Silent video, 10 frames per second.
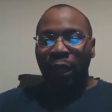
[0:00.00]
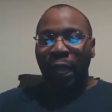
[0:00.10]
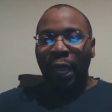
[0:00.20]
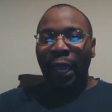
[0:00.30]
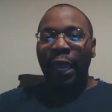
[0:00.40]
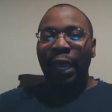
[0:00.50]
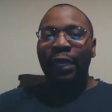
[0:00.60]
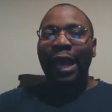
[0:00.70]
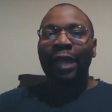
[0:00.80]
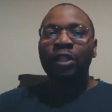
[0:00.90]
And
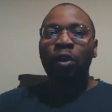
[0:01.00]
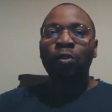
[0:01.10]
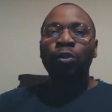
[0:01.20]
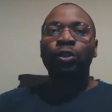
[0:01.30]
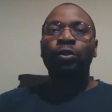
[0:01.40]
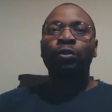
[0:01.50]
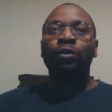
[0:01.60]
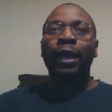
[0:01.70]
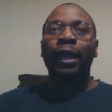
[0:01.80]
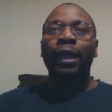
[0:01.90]
I told you,
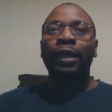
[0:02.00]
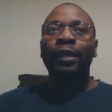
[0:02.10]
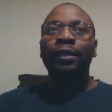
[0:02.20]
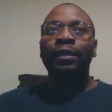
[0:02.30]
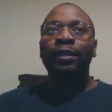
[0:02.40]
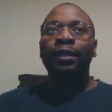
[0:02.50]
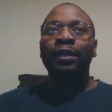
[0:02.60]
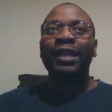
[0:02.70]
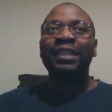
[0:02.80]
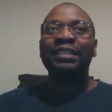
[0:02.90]
and
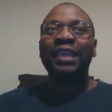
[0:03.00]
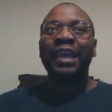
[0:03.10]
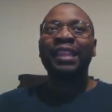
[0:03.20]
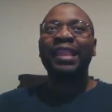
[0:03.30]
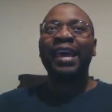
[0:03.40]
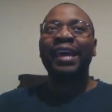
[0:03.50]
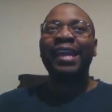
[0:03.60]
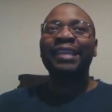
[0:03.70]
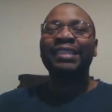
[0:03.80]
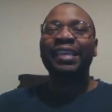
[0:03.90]
let's say that I
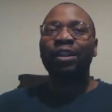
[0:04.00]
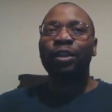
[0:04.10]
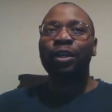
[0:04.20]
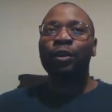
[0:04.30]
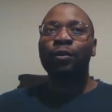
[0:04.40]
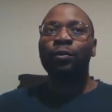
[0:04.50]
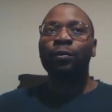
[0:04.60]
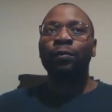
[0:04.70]
tell you,